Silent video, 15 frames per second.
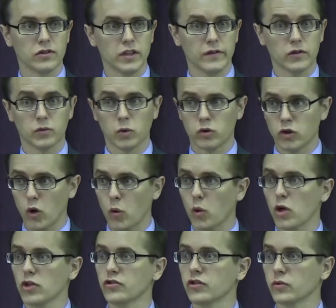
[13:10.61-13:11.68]
deceivers will grow
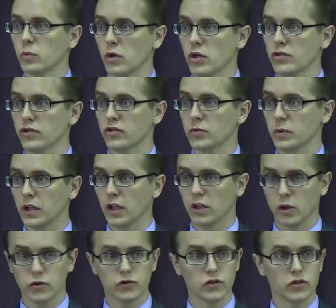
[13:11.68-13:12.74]
worse and worse as we get
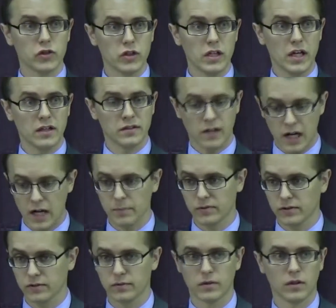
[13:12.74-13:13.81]
closer to the end
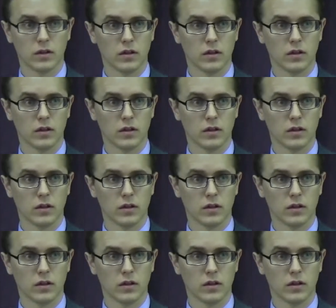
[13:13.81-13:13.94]
times.